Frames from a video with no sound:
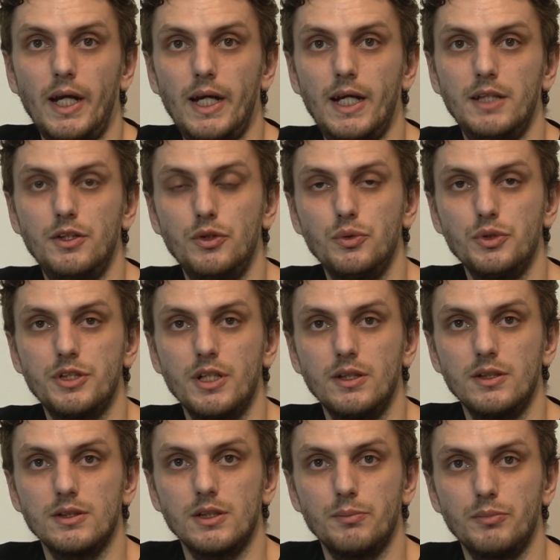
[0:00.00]
Add the two
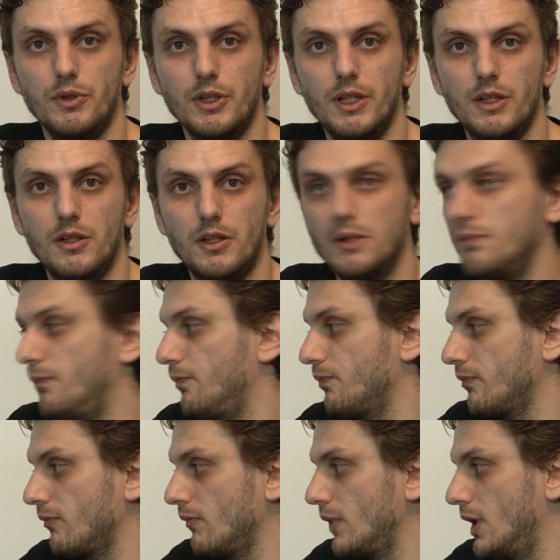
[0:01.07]
signals up together,
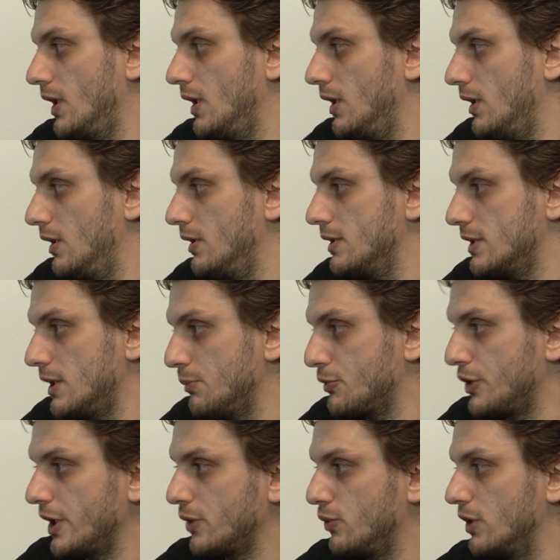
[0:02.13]

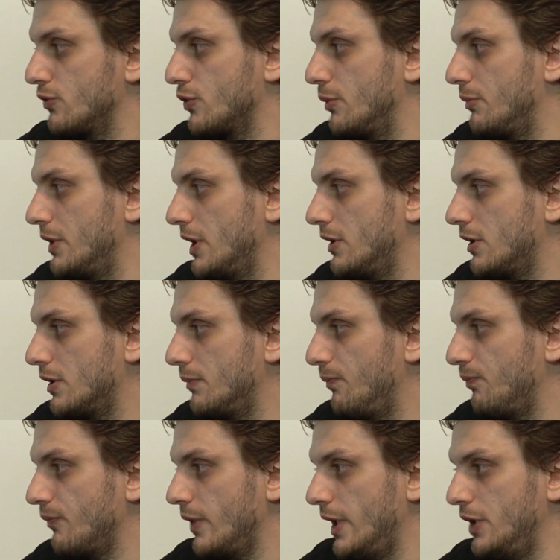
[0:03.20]
subtract one from the
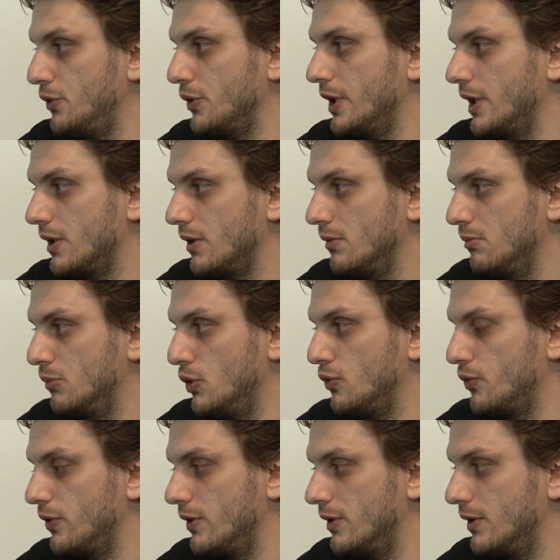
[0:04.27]
other, and you get
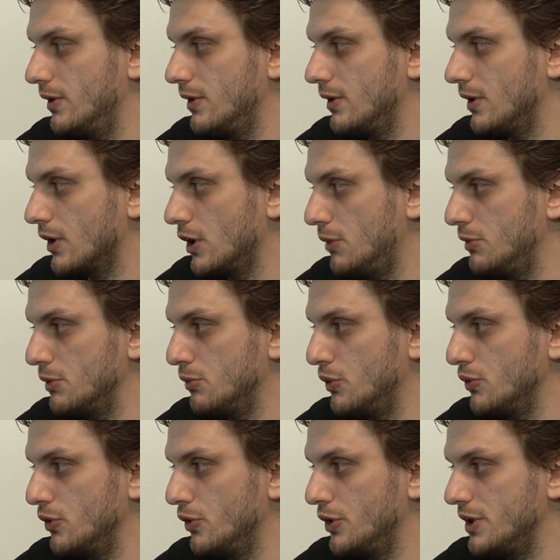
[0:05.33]
both the common
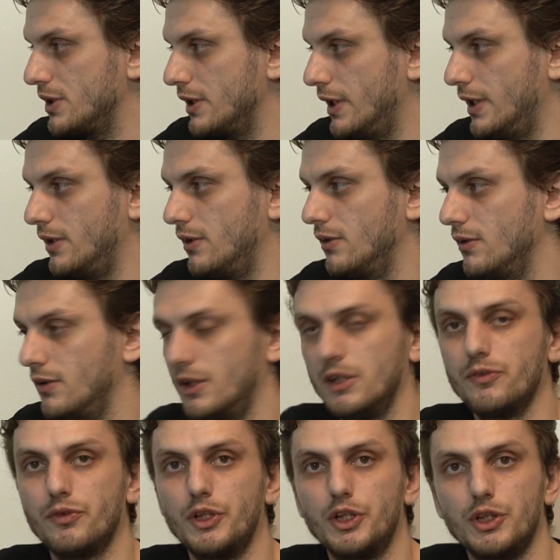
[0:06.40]
mode noise and the
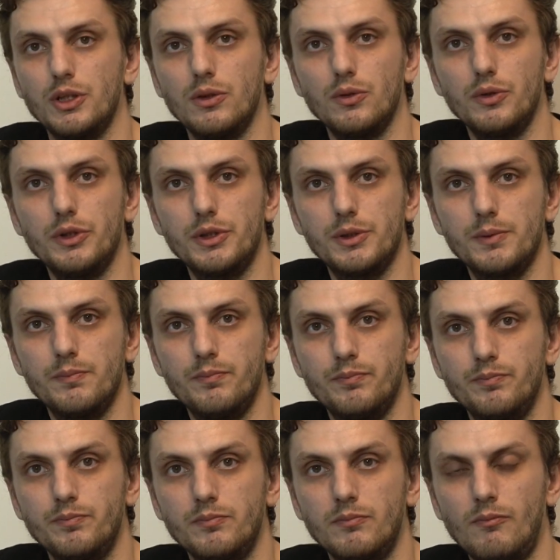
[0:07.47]
differential noise.
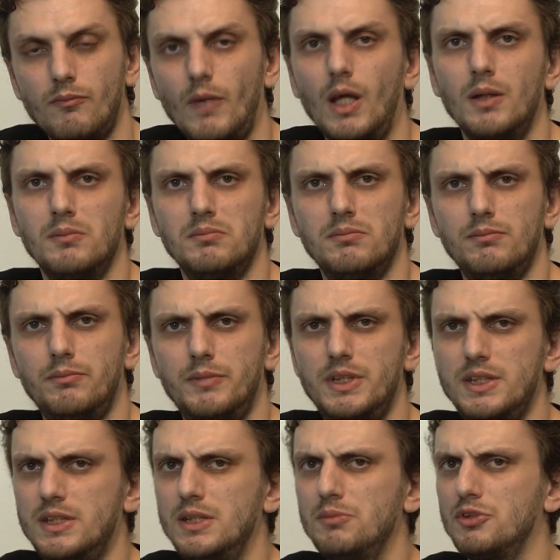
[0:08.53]

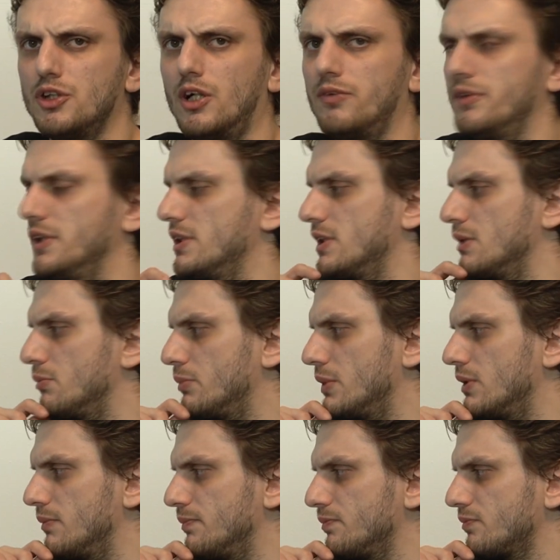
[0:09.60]
This seems awfully
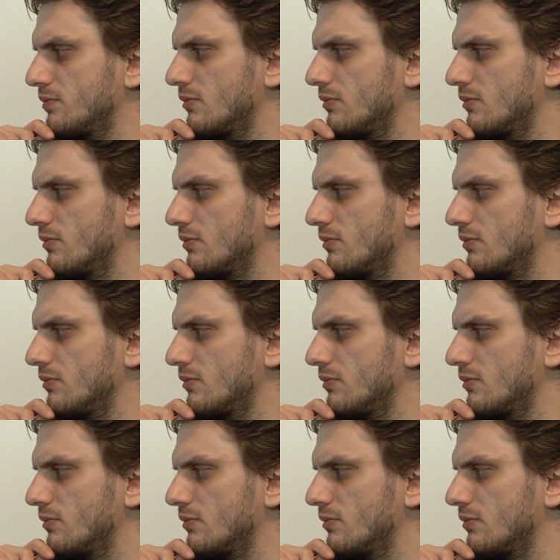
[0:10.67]
simple.